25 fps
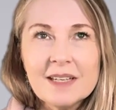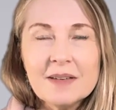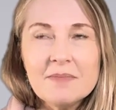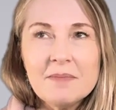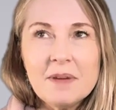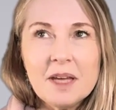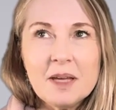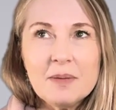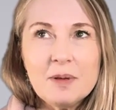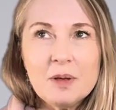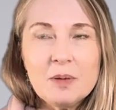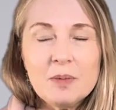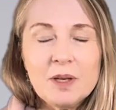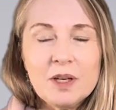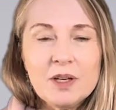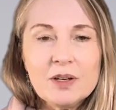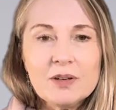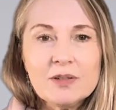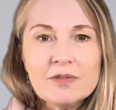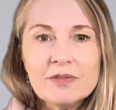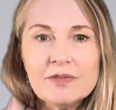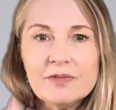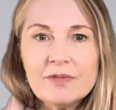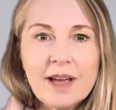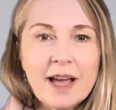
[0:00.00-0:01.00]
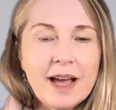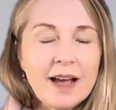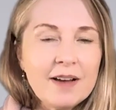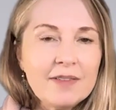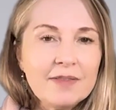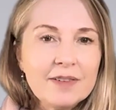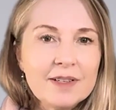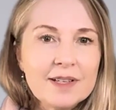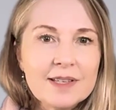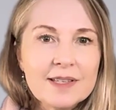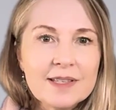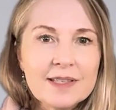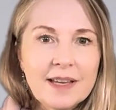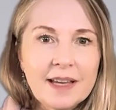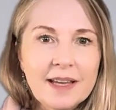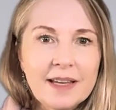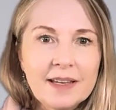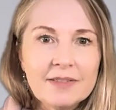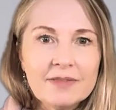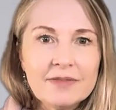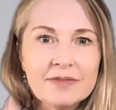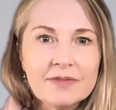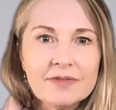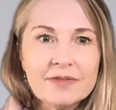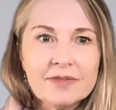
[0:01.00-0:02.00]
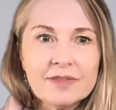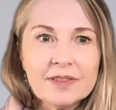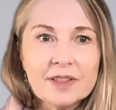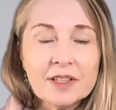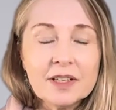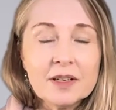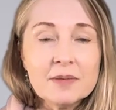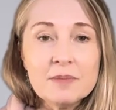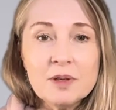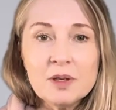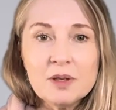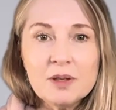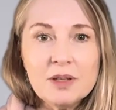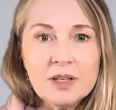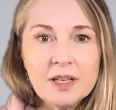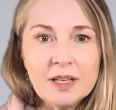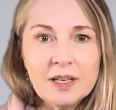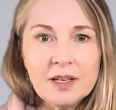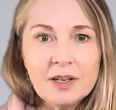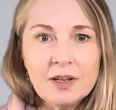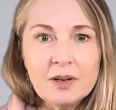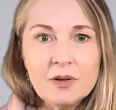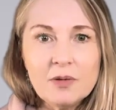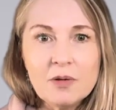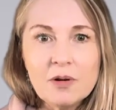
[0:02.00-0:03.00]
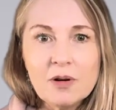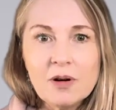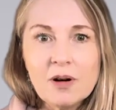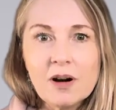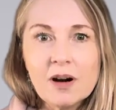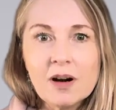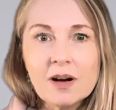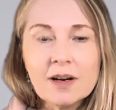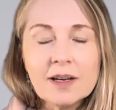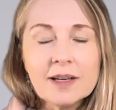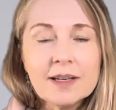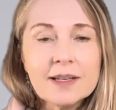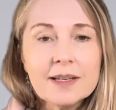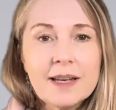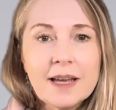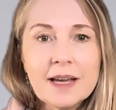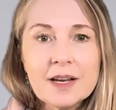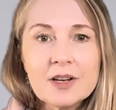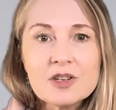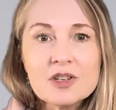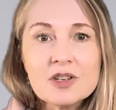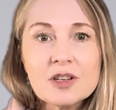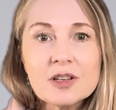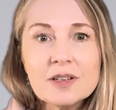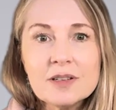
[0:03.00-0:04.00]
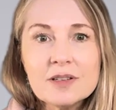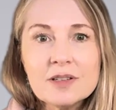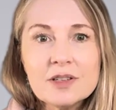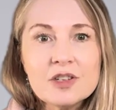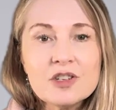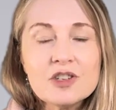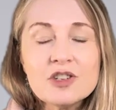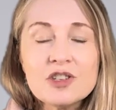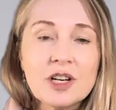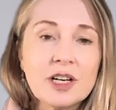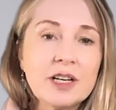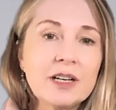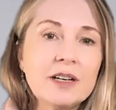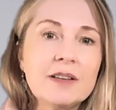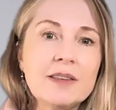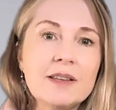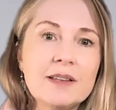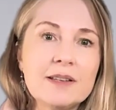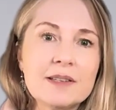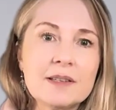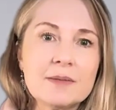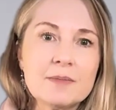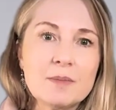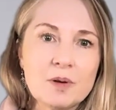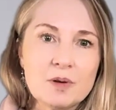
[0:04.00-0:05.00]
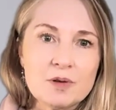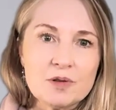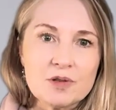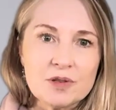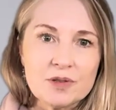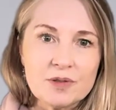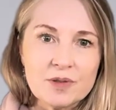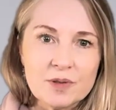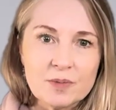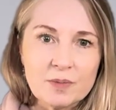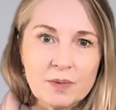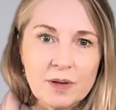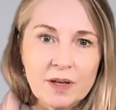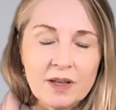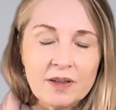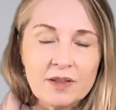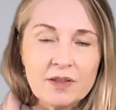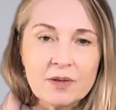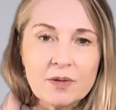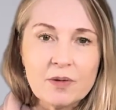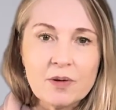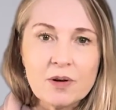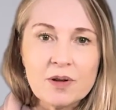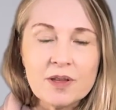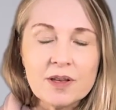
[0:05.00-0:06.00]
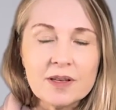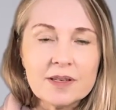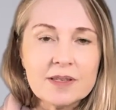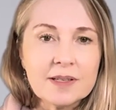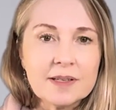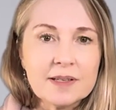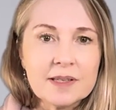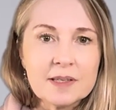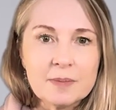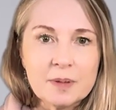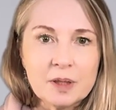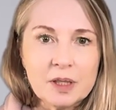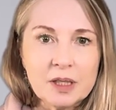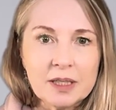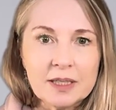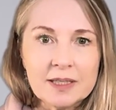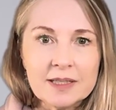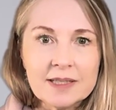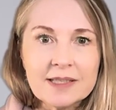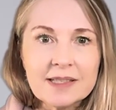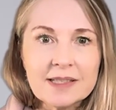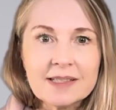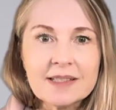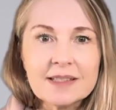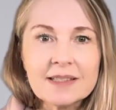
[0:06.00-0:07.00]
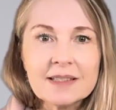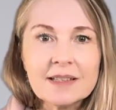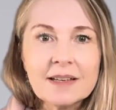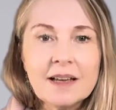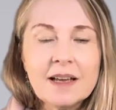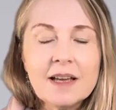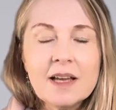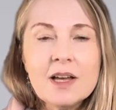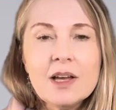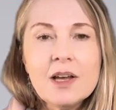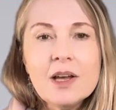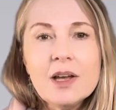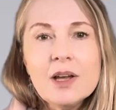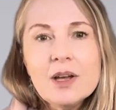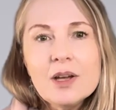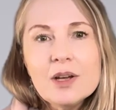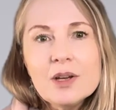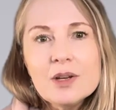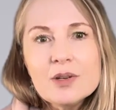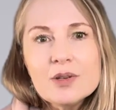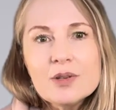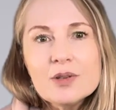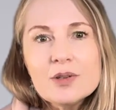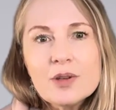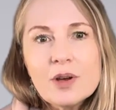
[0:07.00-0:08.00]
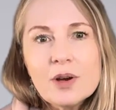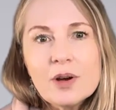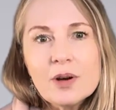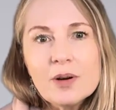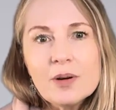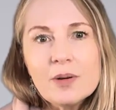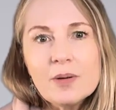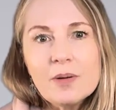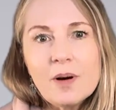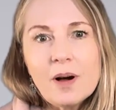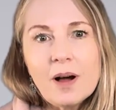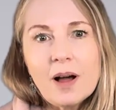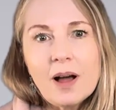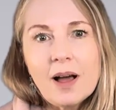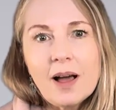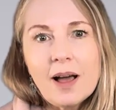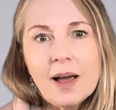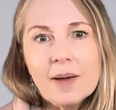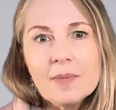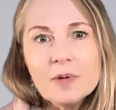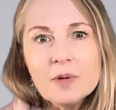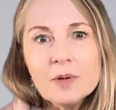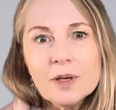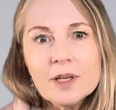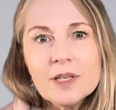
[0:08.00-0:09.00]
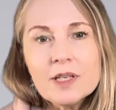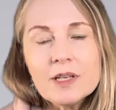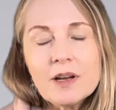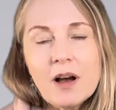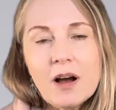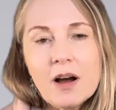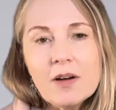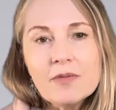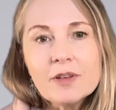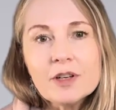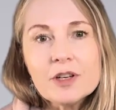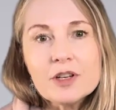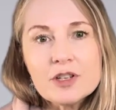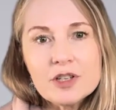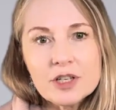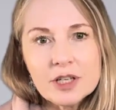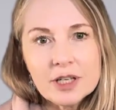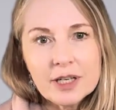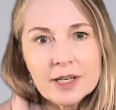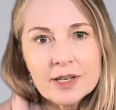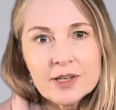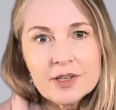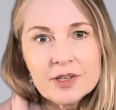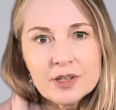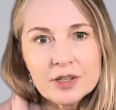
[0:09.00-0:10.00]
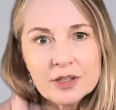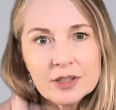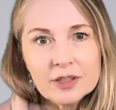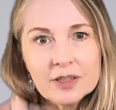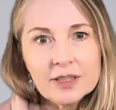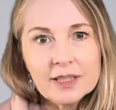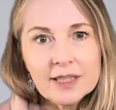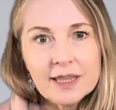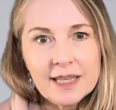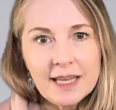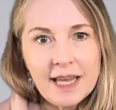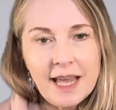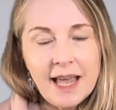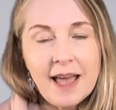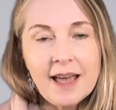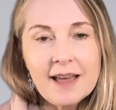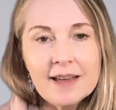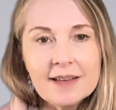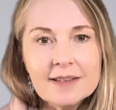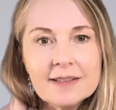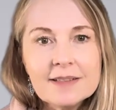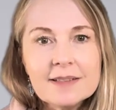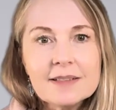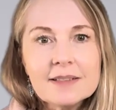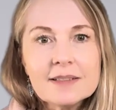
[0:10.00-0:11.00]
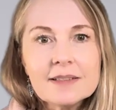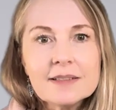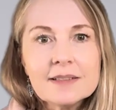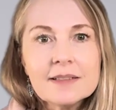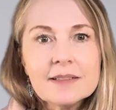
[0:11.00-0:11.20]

Maybe we don't have a safe community or connection to share these emotions with or these experiences. So I'm going to offer a sharing circle at the end.